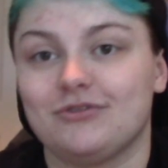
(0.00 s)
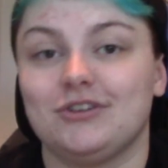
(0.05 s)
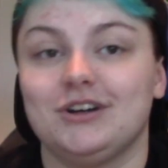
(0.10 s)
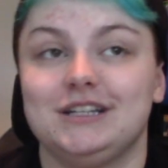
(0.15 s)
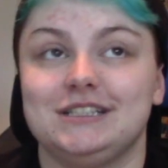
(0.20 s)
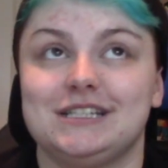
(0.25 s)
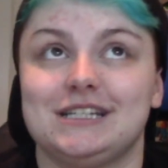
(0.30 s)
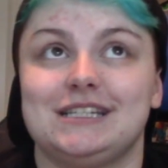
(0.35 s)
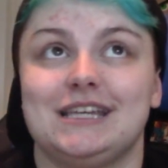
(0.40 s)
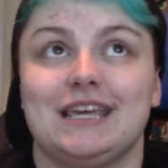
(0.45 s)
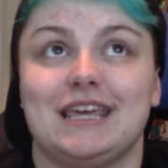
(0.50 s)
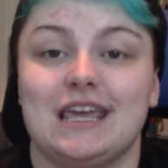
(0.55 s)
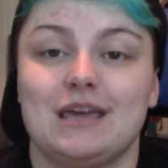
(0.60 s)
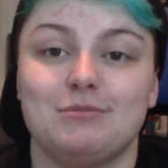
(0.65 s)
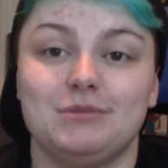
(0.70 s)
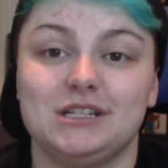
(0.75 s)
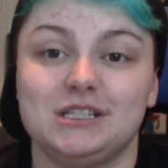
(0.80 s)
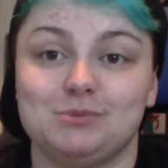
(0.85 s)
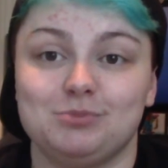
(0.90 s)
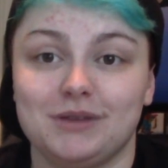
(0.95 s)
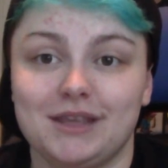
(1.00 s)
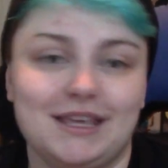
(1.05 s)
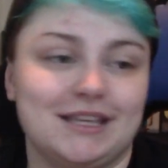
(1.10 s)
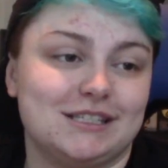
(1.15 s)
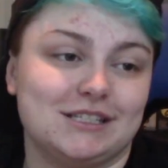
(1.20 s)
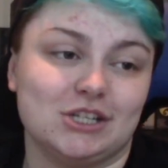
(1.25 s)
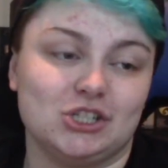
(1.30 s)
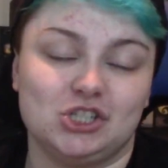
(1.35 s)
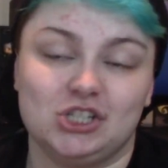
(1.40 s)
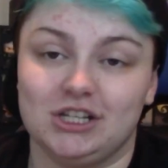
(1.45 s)
offering to take Amity's
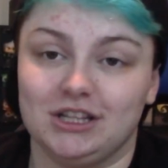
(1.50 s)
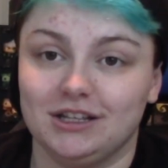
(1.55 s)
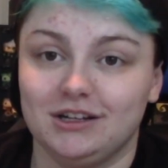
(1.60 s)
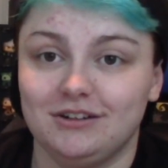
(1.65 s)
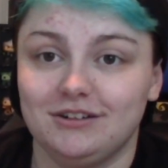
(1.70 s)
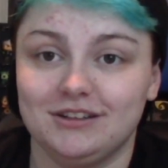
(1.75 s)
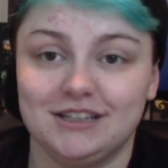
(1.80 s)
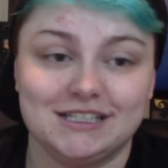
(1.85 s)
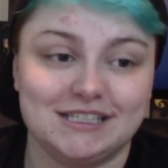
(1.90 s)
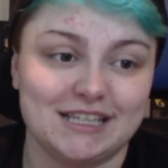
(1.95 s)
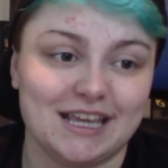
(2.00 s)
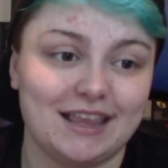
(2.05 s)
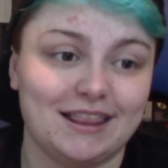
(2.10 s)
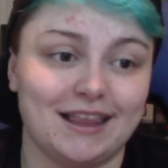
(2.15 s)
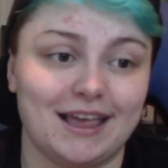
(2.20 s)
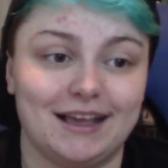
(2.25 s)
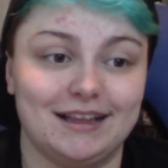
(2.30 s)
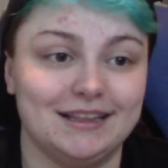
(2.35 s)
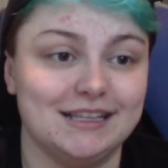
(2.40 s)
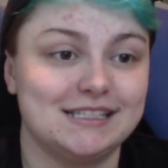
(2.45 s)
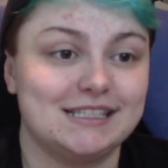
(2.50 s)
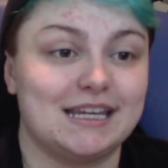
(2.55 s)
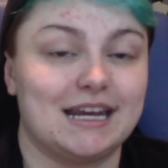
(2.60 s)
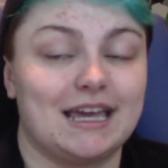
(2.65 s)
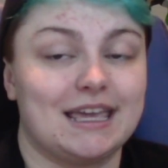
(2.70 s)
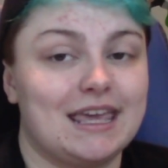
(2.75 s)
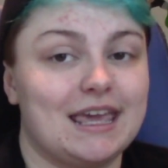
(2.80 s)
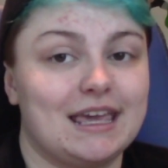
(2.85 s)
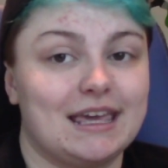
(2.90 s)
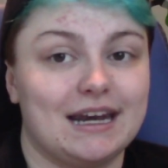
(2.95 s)
place, because she literally said, like,
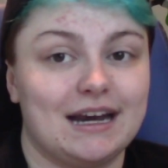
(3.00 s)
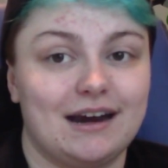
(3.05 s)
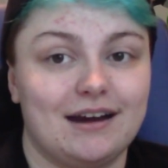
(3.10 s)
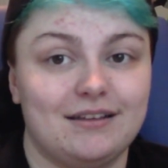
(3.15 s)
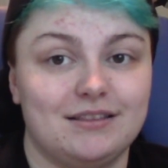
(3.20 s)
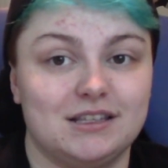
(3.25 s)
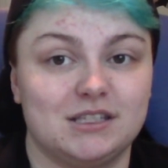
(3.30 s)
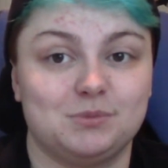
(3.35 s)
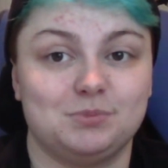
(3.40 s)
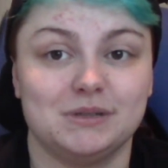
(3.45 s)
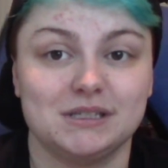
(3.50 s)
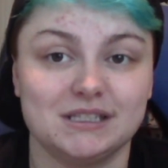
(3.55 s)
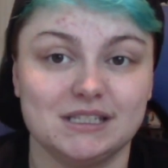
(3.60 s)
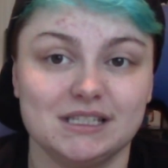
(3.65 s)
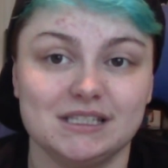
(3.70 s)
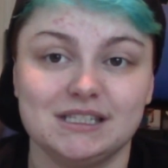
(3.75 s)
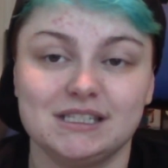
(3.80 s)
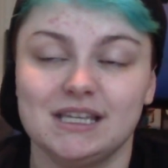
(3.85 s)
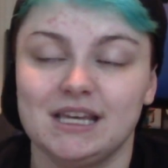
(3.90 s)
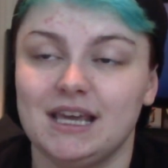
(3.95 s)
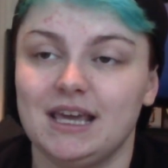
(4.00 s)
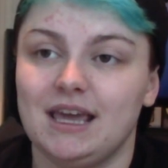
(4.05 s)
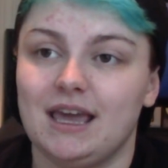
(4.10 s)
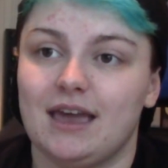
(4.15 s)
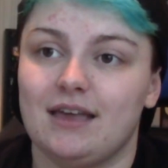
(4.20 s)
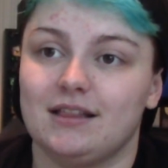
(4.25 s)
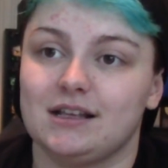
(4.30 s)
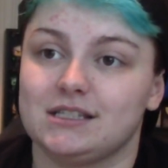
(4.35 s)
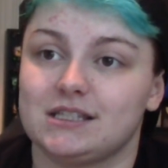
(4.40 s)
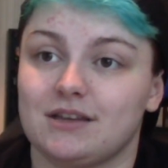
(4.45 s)
listen, I can't get out of this business
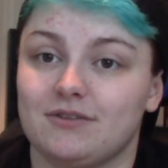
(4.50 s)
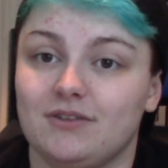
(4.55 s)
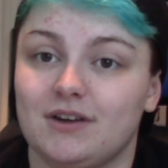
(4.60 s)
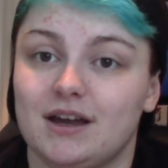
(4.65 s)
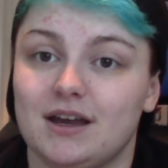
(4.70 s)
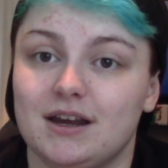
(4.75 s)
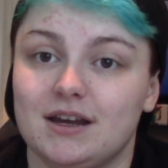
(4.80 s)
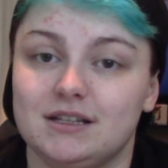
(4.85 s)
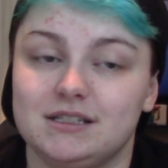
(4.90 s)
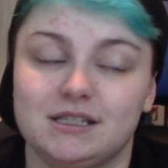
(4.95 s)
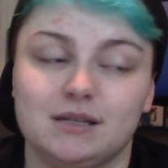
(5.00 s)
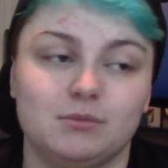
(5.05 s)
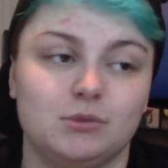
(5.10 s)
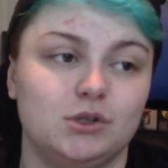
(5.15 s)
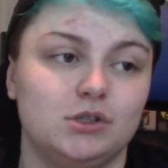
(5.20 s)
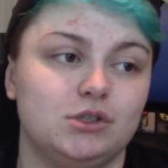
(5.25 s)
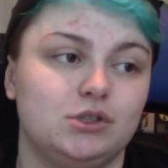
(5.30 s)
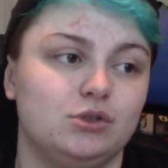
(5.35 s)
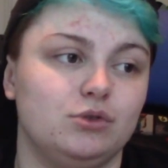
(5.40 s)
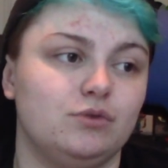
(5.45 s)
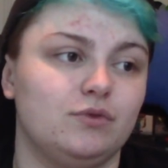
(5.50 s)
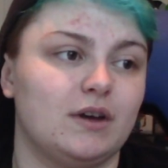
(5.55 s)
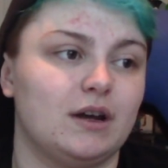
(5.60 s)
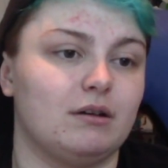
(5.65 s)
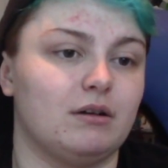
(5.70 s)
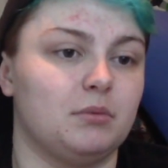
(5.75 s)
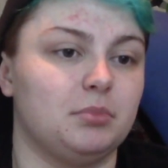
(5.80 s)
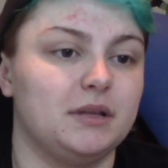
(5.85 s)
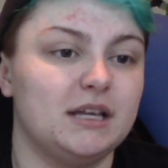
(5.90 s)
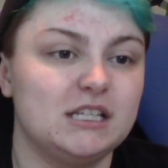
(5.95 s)
unless I find someone to
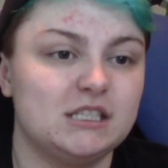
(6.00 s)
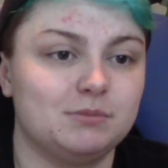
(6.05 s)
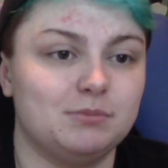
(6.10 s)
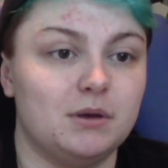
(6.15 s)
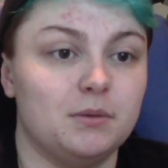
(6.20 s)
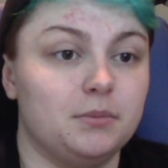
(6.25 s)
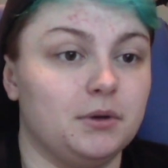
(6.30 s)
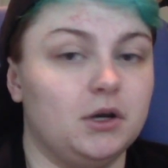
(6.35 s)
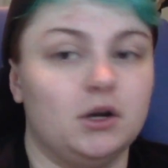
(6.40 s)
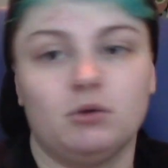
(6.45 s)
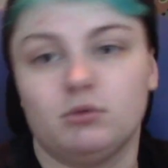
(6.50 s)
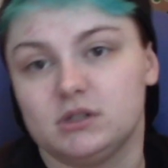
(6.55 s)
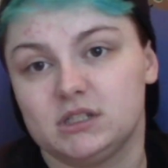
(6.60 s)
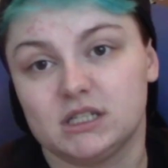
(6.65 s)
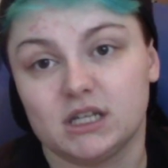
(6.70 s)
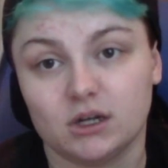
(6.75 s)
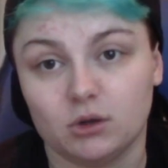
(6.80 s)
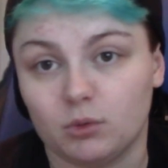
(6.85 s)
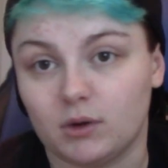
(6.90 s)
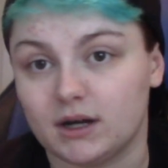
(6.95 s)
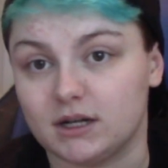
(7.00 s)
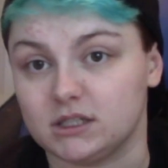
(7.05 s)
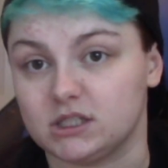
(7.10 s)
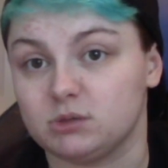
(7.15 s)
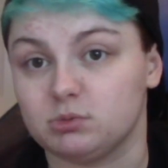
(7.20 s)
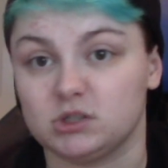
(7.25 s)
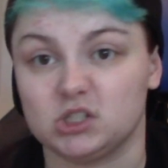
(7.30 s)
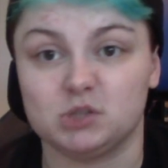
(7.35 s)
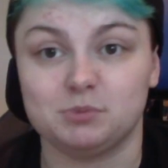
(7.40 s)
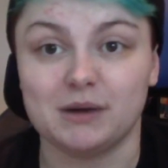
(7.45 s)
find a replacement, but no one's gonna
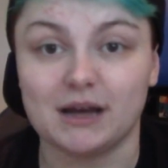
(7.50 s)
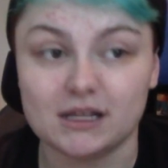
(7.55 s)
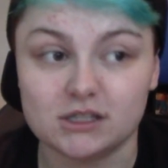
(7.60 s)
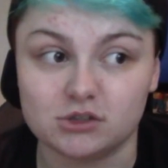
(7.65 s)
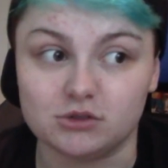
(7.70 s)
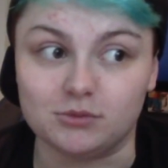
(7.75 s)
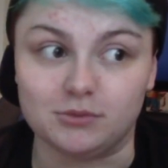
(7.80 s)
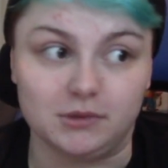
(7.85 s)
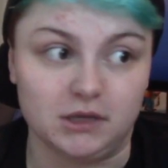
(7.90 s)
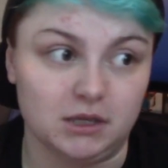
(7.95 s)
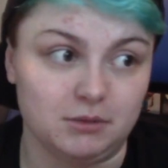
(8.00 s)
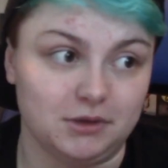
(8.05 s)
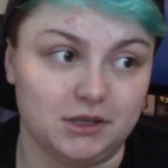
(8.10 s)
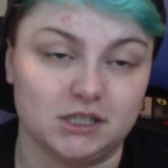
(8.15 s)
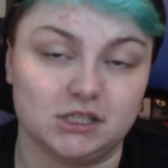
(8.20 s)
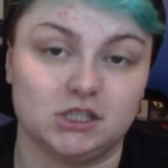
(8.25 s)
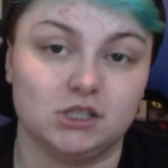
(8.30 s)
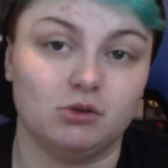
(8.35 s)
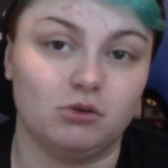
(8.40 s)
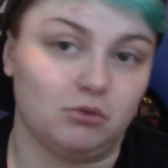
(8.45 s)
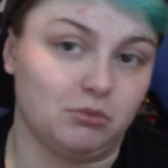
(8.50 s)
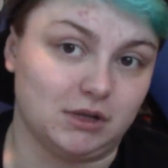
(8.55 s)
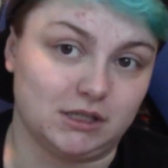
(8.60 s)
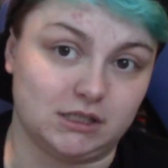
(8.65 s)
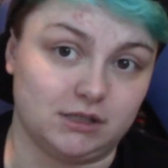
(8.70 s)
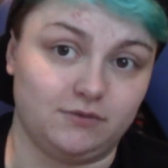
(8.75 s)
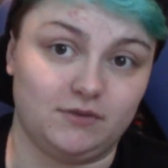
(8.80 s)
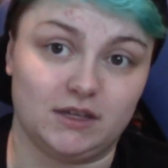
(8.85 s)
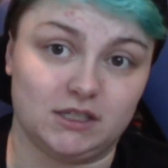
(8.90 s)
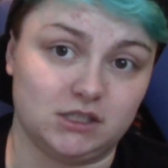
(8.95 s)
want to switch spots with me because no
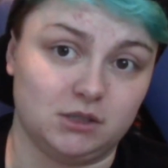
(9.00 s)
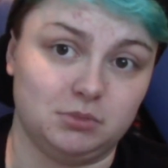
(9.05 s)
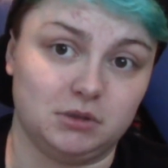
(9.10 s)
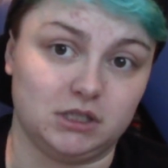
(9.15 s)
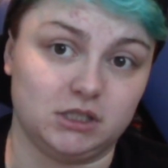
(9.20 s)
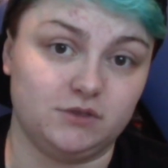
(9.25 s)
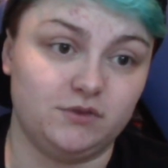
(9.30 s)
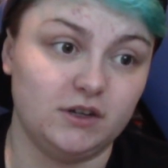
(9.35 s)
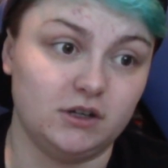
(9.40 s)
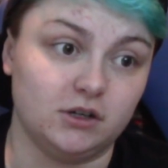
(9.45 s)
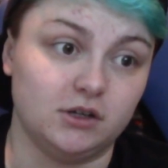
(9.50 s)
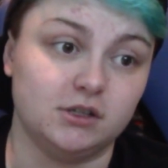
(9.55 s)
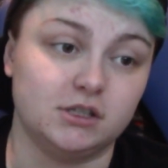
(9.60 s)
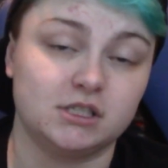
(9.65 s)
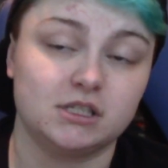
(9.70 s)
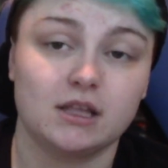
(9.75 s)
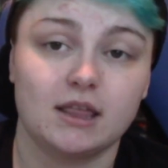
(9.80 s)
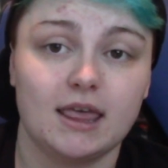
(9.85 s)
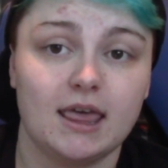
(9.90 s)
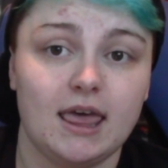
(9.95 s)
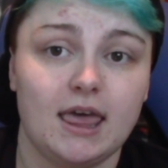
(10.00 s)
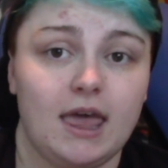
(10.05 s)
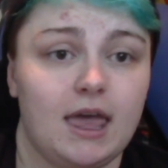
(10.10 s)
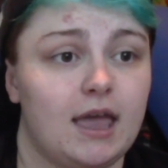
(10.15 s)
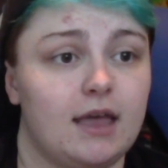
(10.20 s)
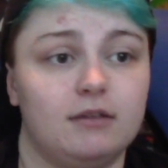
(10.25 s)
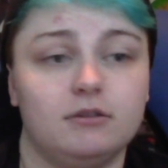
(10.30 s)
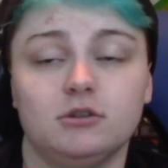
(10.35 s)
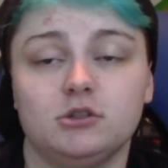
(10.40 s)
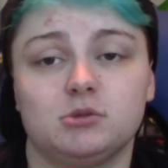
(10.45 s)
one wants to face their biggest fears.
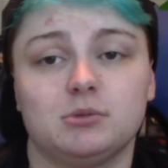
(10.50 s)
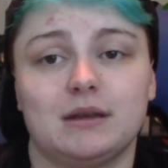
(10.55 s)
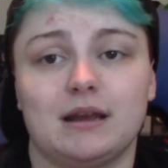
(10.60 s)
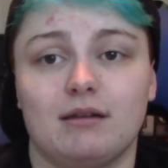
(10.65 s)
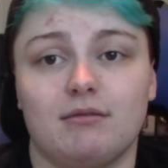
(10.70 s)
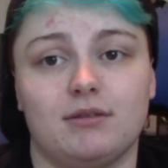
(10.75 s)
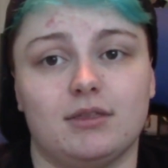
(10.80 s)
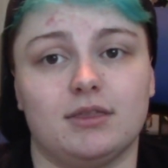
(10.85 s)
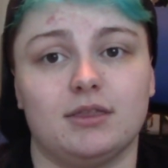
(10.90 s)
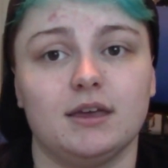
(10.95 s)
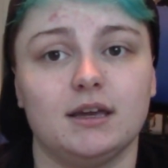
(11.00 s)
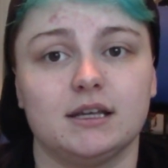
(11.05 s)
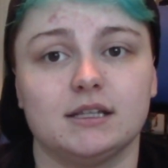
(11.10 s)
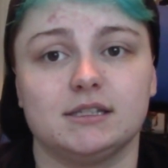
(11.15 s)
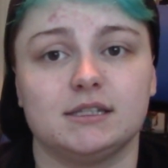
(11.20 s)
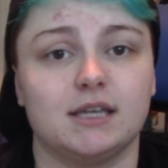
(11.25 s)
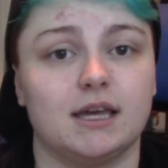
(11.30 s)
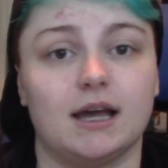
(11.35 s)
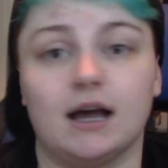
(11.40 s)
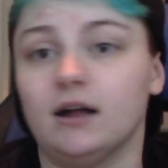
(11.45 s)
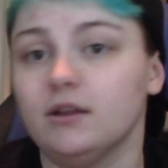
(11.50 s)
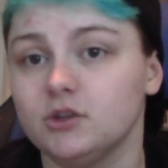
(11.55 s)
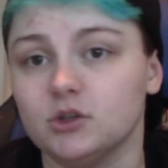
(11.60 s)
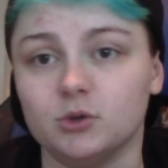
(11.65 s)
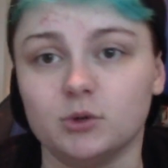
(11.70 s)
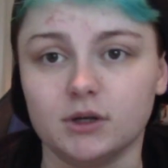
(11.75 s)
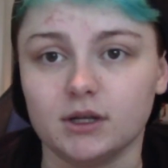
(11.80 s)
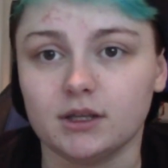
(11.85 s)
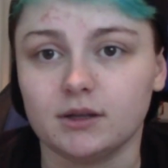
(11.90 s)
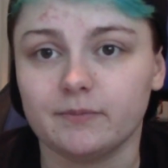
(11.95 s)
And Luz, without even thinking, is like,
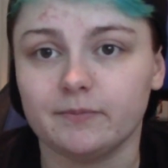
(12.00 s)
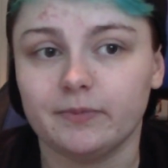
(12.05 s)
I'll do